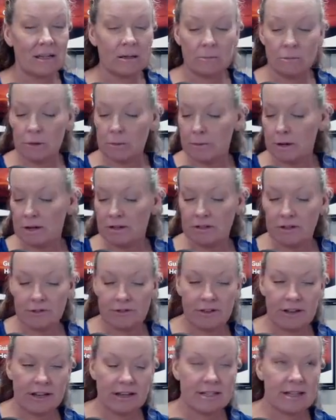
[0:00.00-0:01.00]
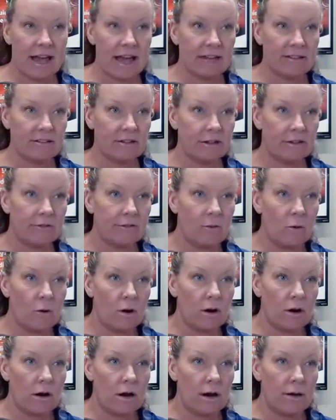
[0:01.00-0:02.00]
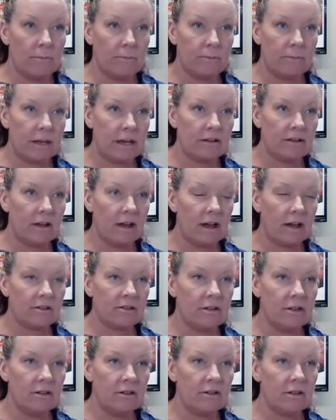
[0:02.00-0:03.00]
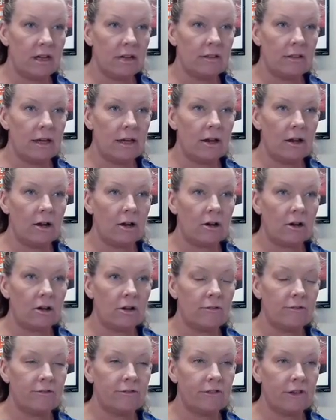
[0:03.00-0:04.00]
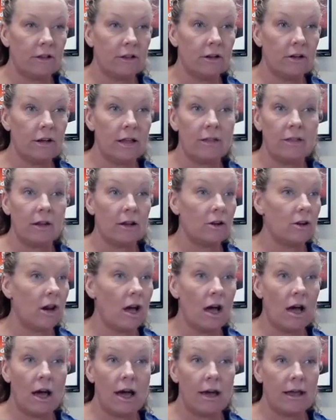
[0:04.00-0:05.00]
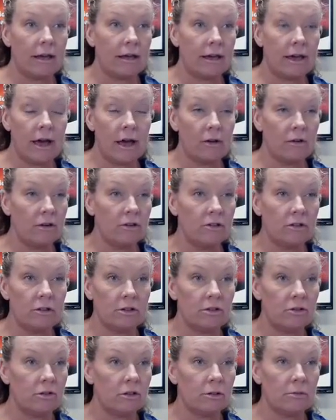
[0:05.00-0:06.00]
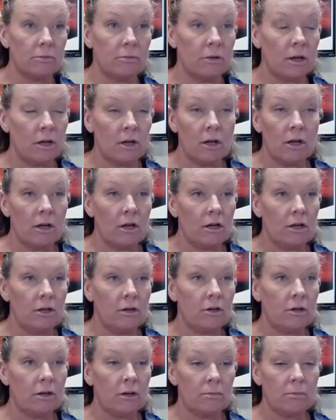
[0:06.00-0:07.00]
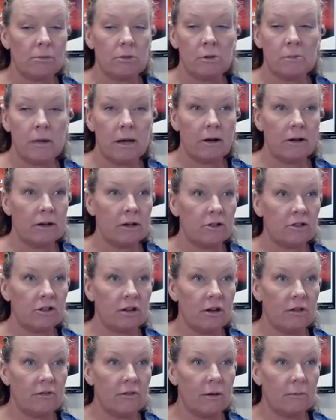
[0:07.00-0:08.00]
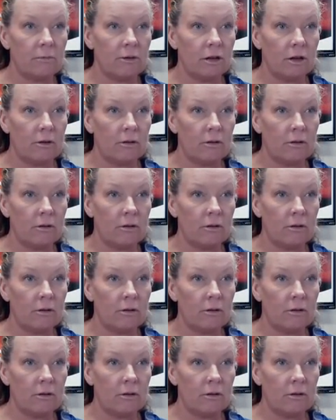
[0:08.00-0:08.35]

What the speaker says: Blueberries are fantastic for antioxidants, and they are a good filler, and they are not high in calories, and you can blueberry yourself up too,